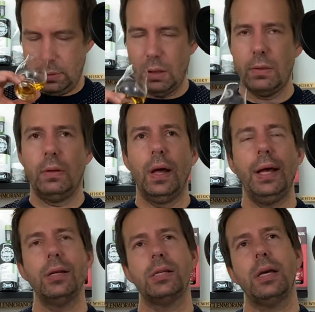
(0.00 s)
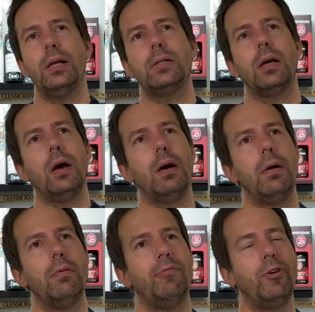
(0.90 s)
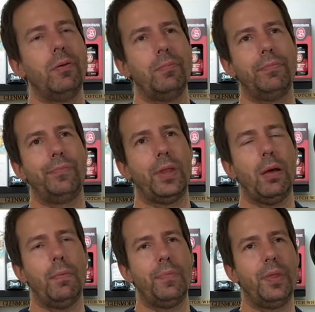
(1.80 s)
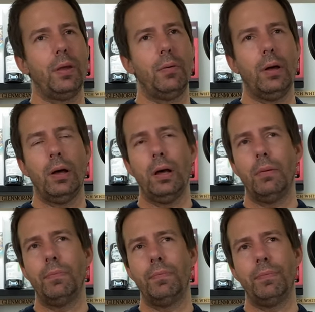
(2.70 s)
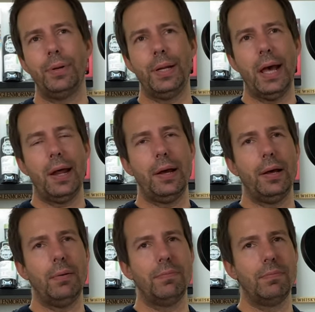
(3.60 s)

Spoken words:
And the lightest hint of bananas